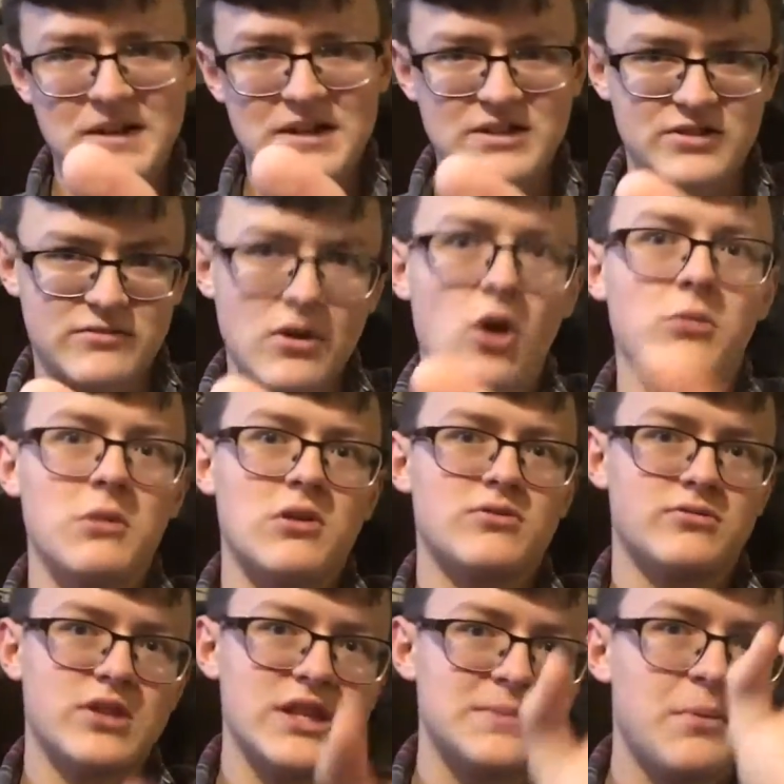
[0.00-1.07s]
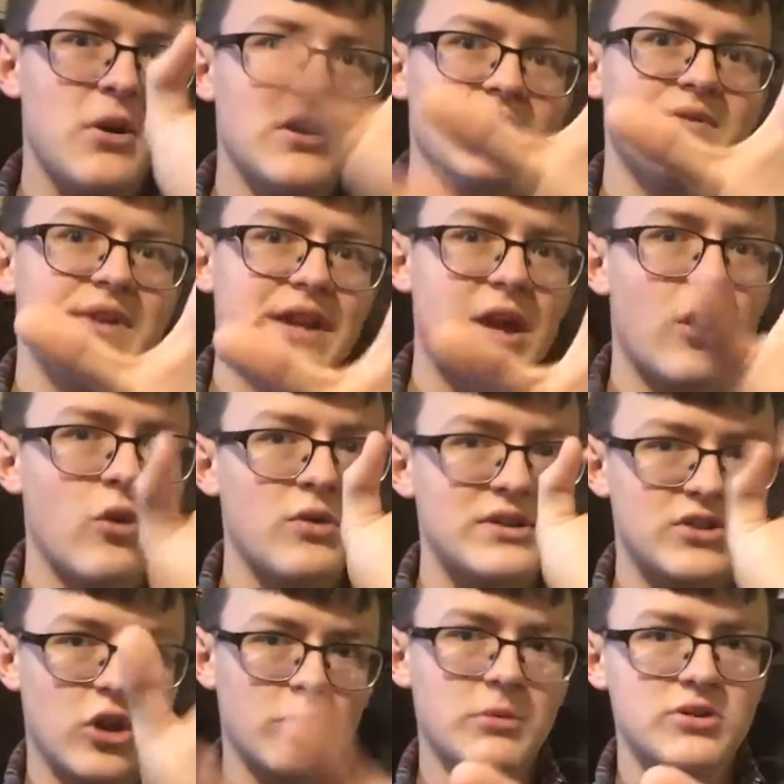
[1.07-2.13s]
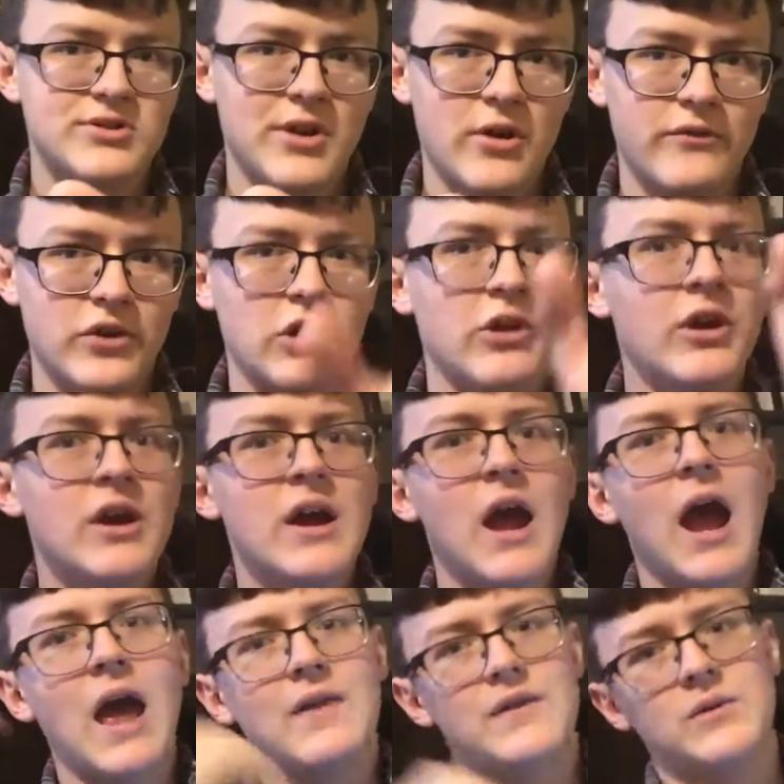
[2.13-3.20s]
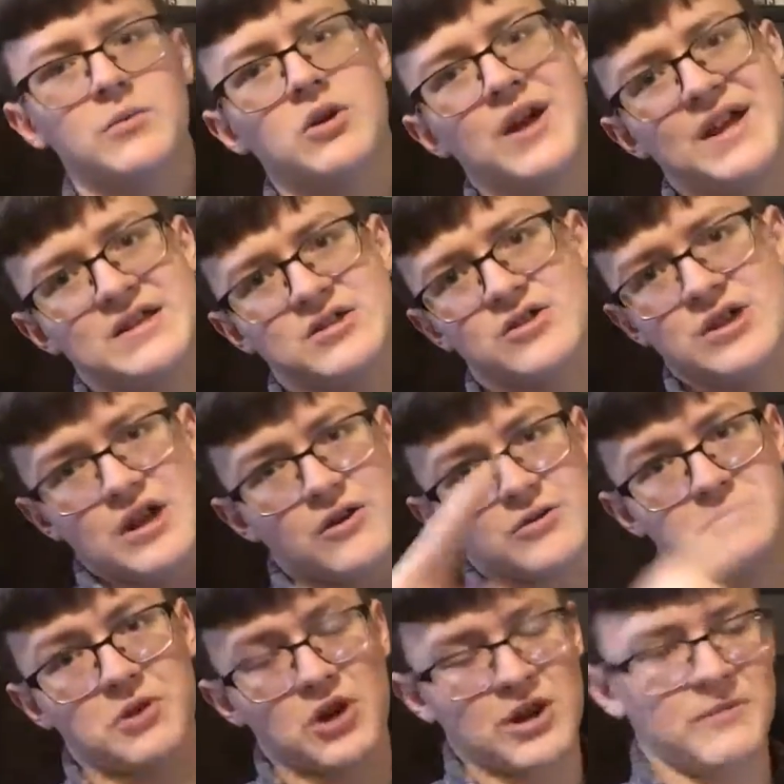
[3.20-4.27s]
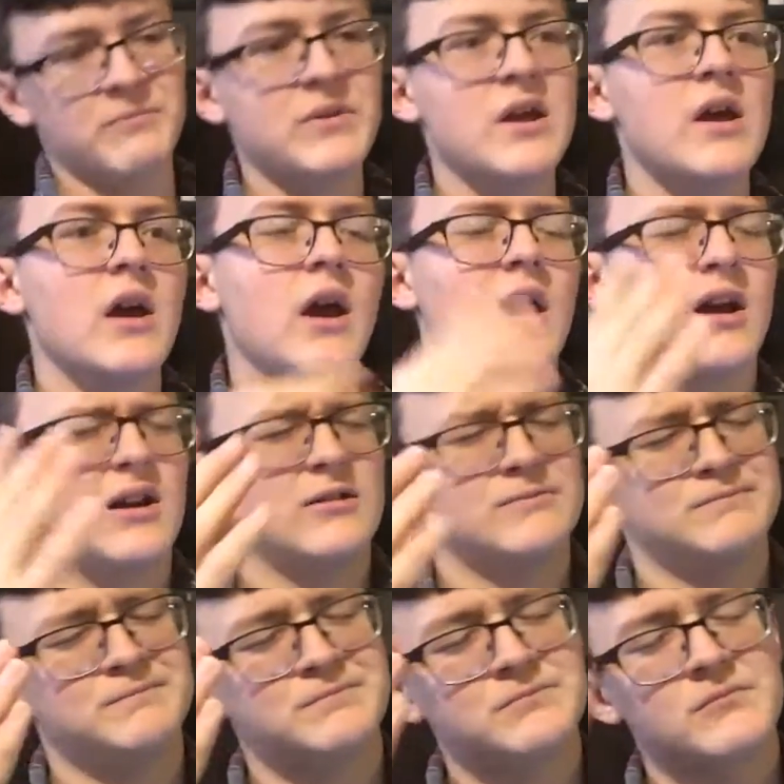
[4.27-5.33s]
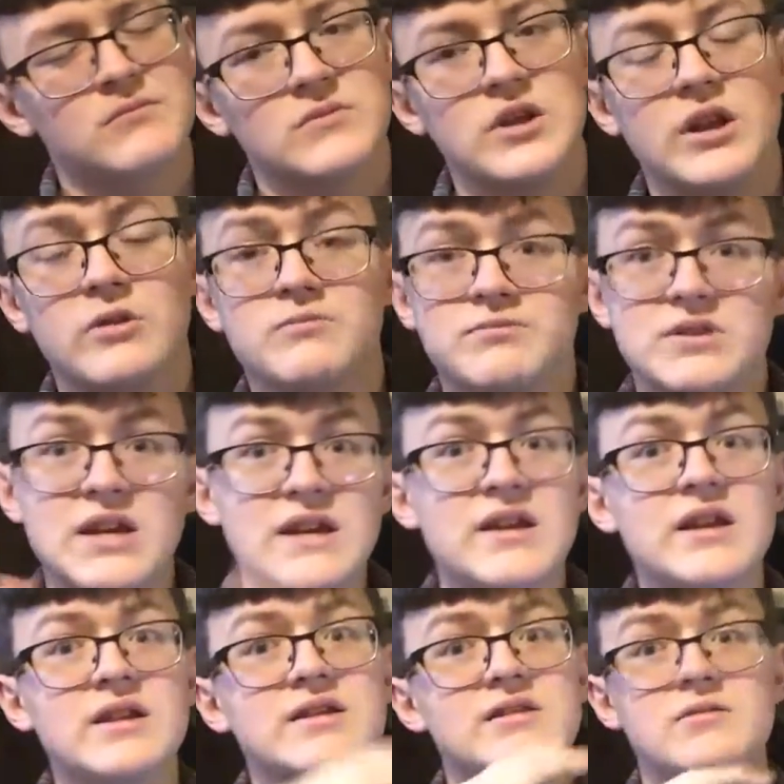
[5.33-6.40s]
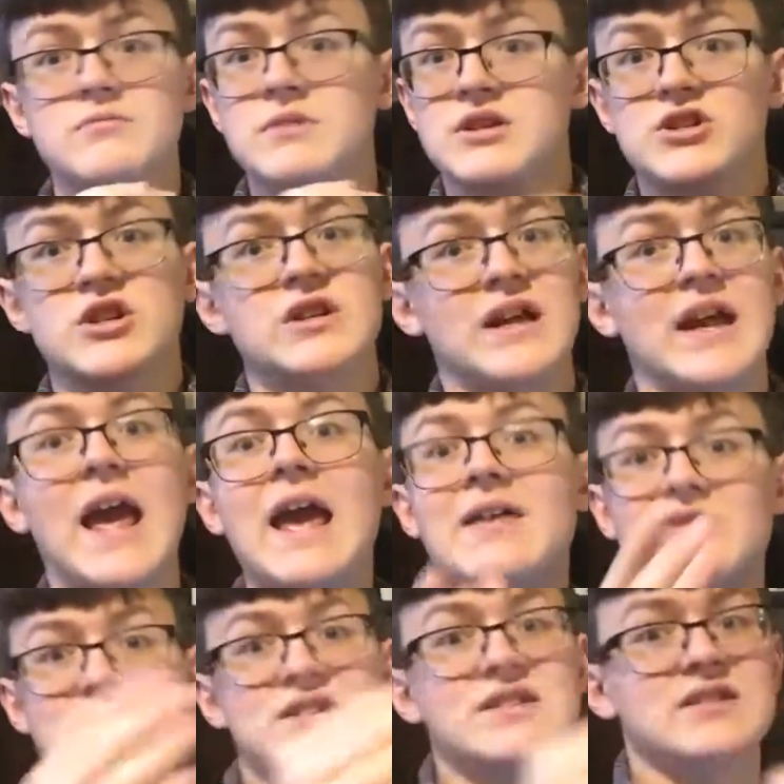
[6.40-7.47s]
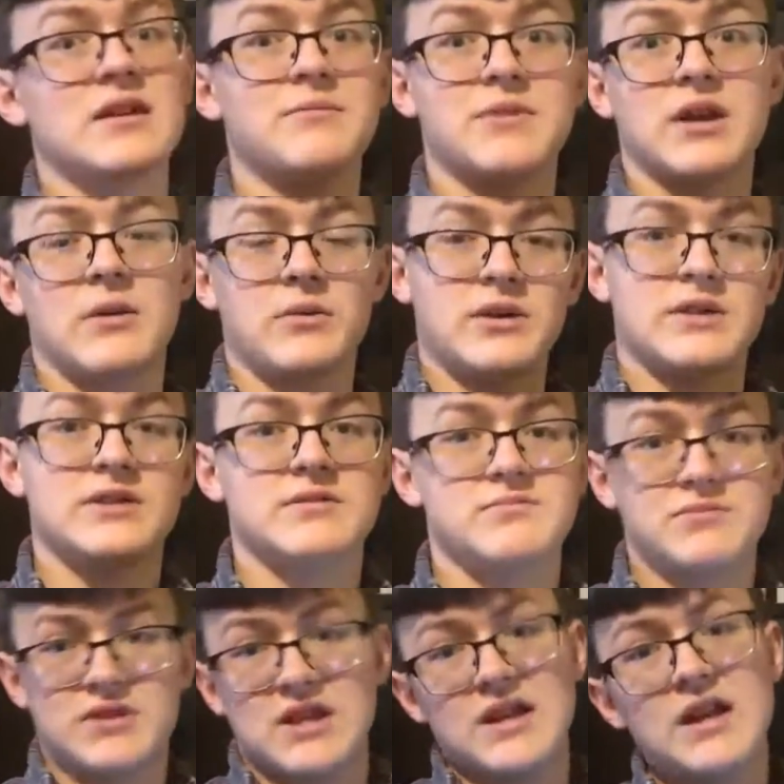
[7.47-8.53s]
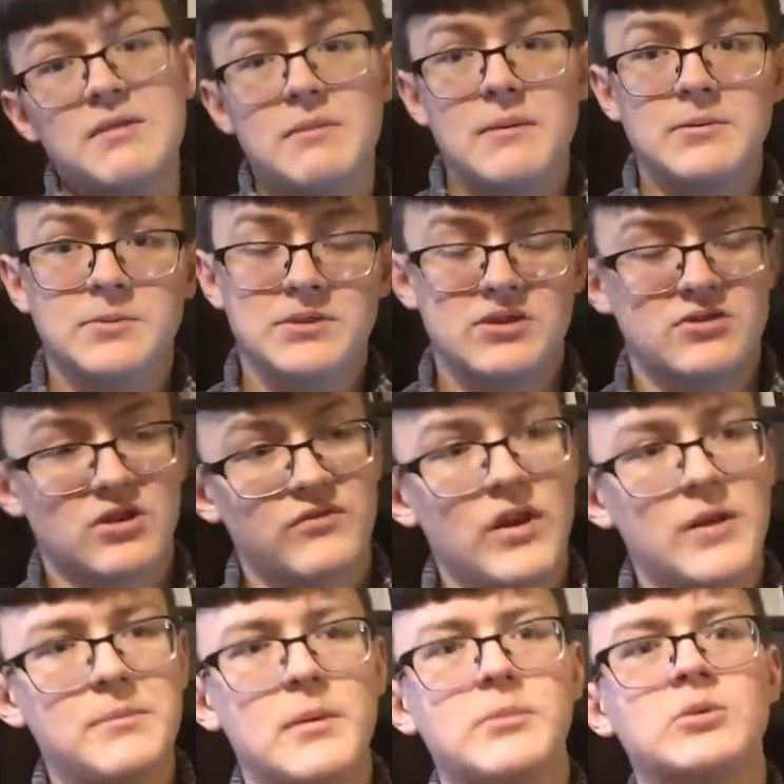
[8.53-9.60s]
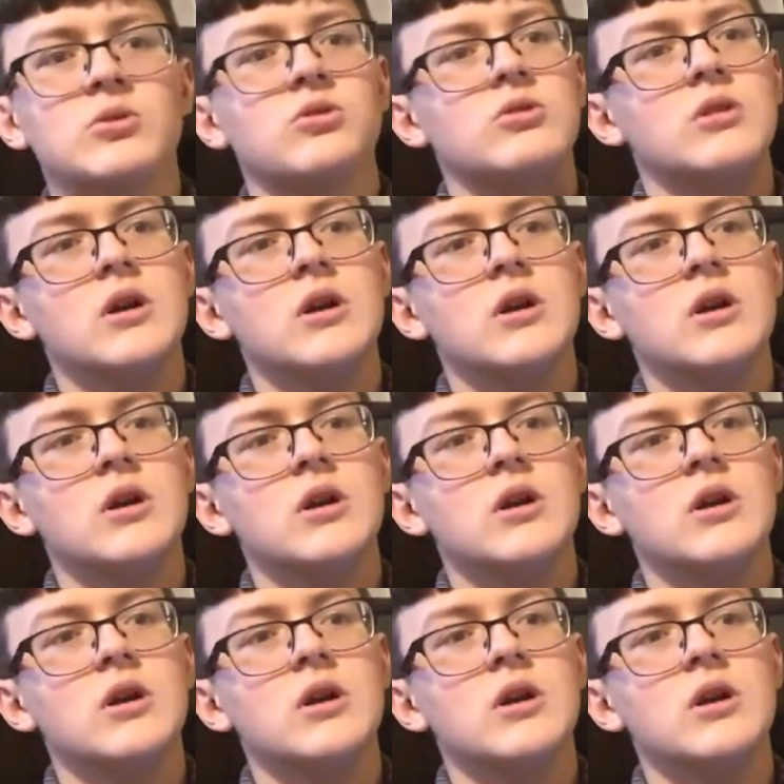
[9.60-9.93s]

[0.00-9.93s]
part of the video is almost over, and then we'll get to the other part. You know, send in a submission, like, hey, this is something I wanted to send in, maybe put this on Redbubble,